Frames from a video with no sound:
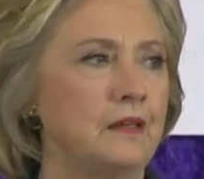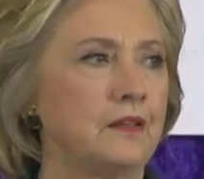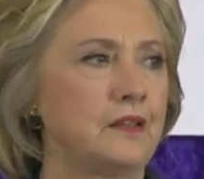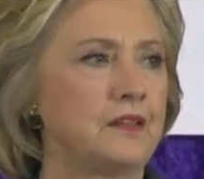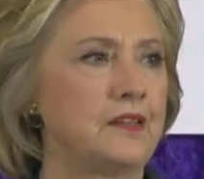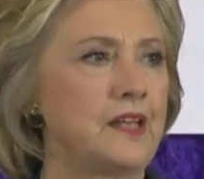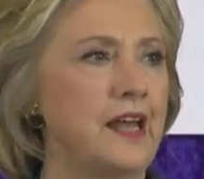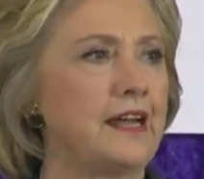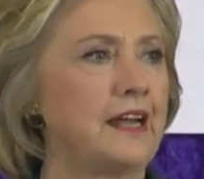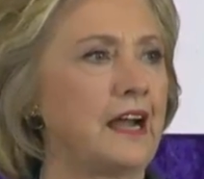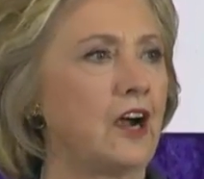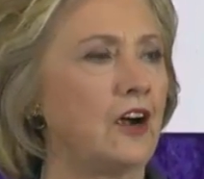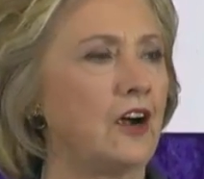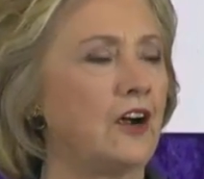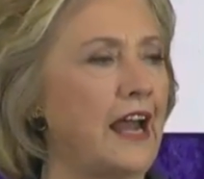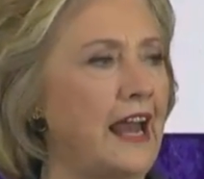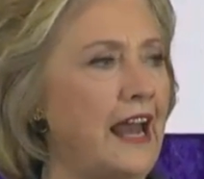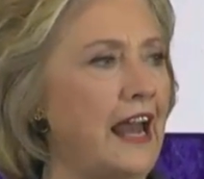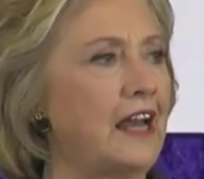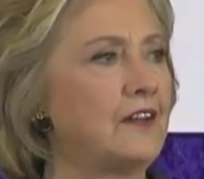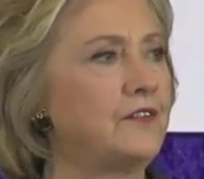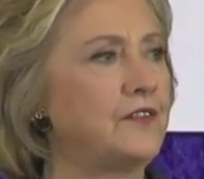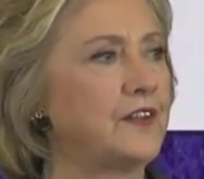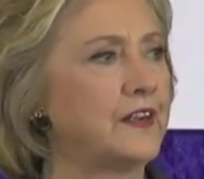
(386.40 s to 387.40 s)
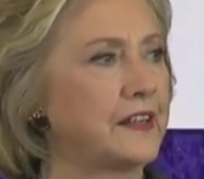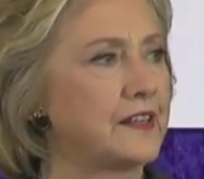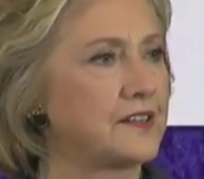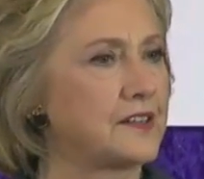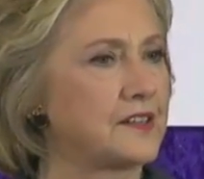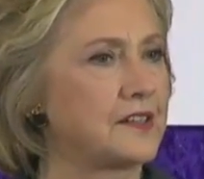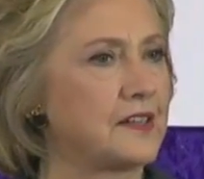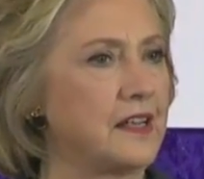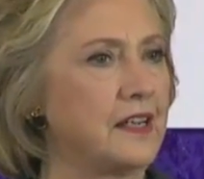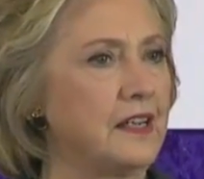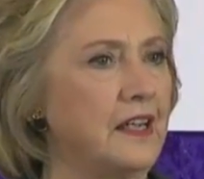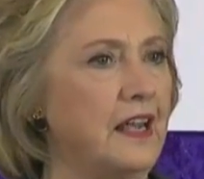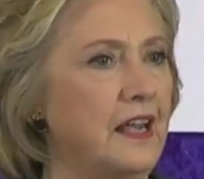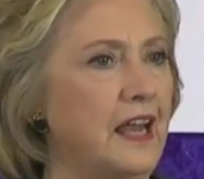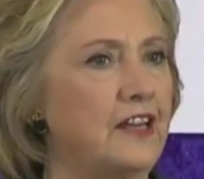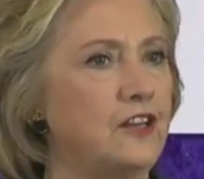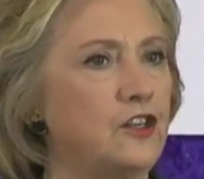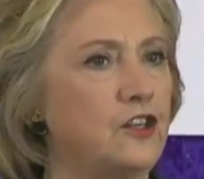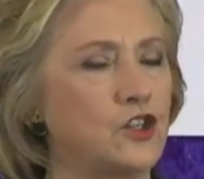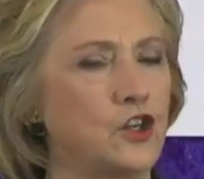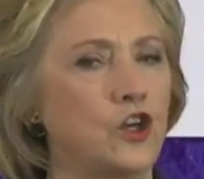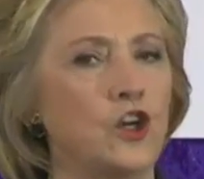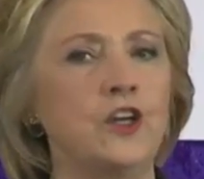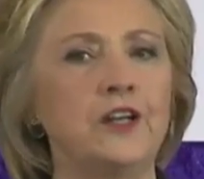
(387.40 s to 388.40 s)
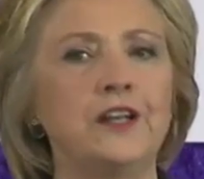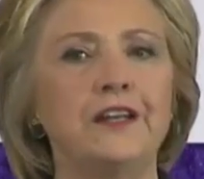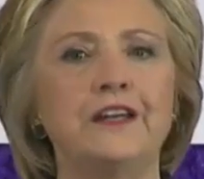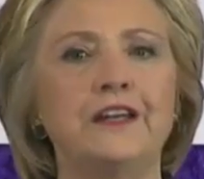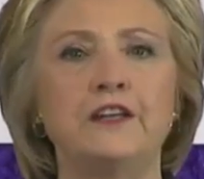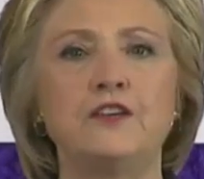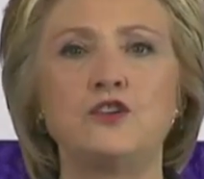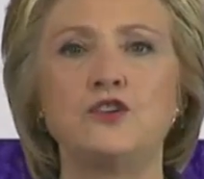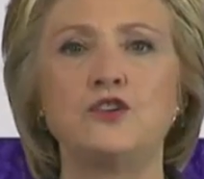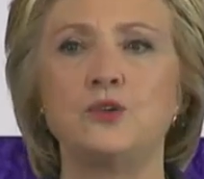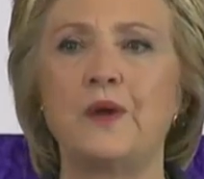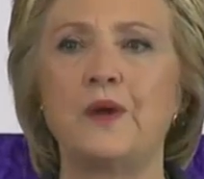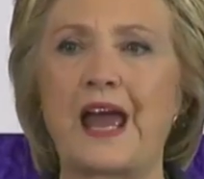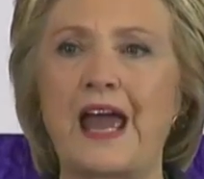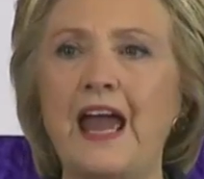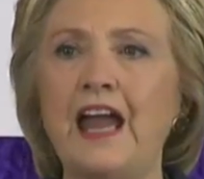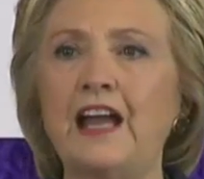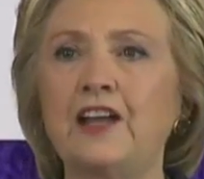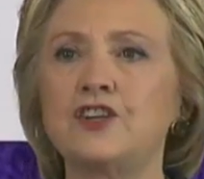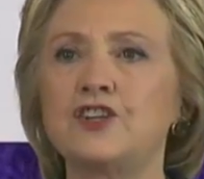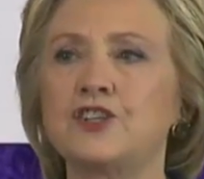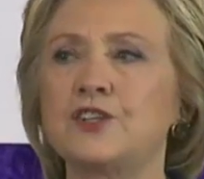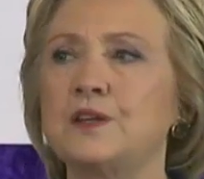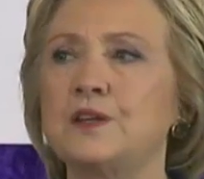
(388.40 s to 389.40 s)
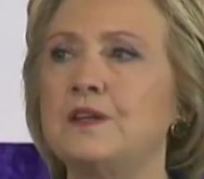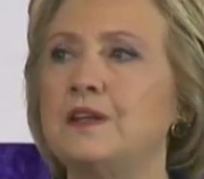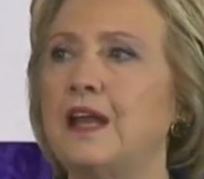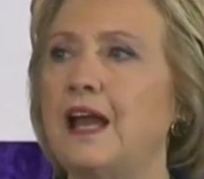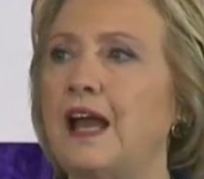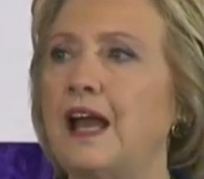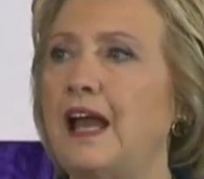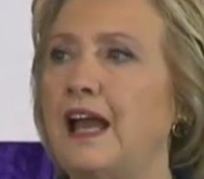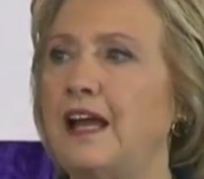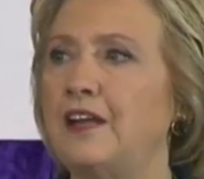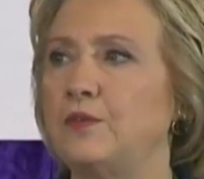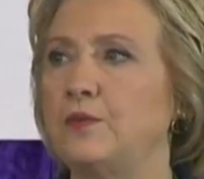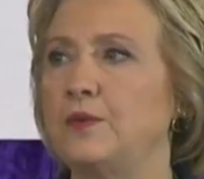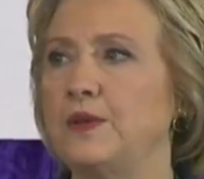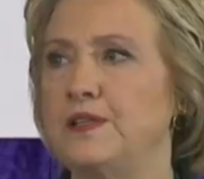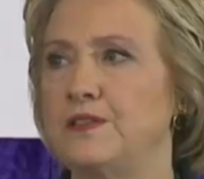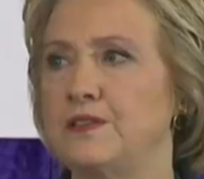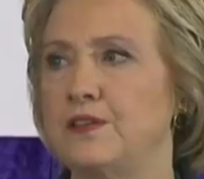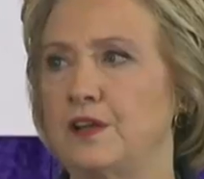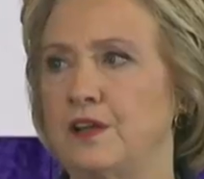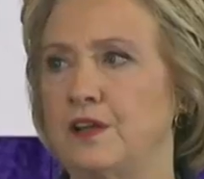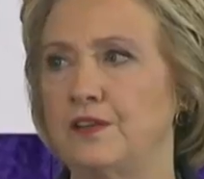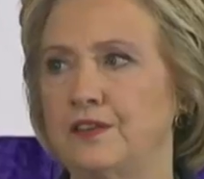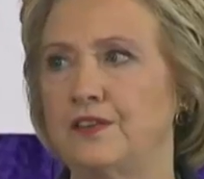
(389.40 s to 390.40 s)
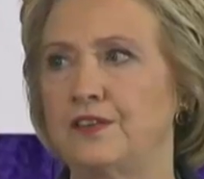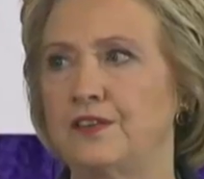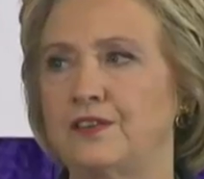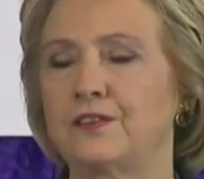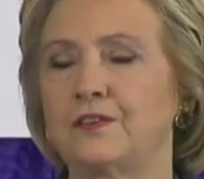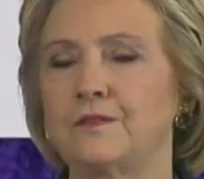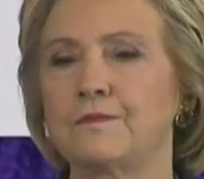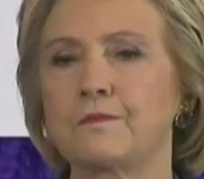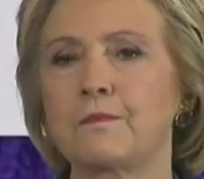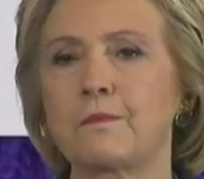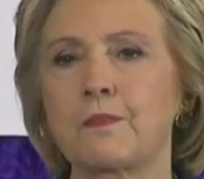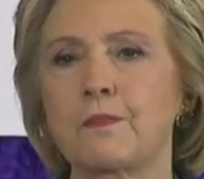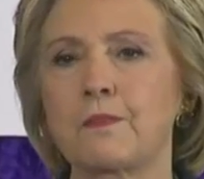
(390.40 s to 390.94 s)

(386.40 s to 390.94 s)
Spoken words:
to take our advocacy and turn it into action and results.